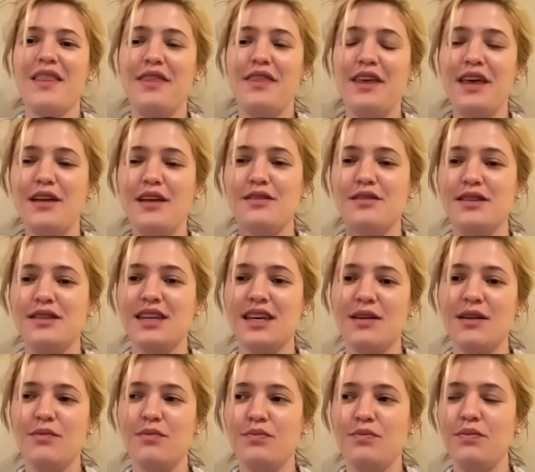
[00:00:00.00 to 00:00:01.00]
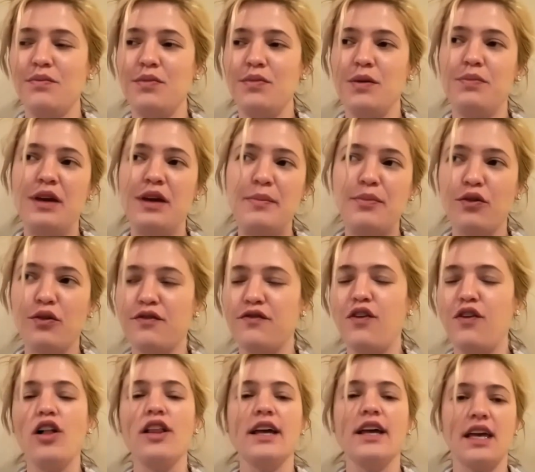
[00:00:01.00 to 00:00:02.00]
the people
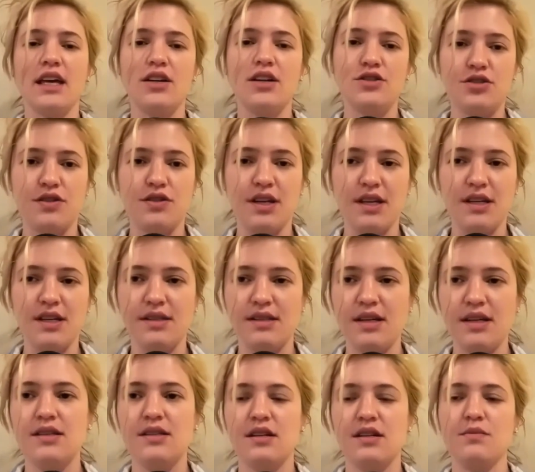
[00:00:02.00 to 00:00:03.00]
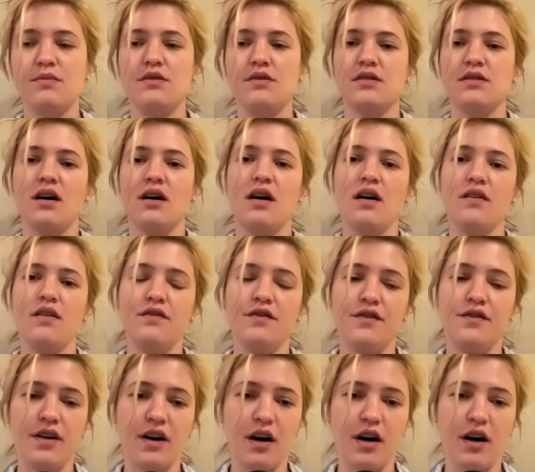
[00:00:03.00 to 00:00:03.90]
falling into these systems of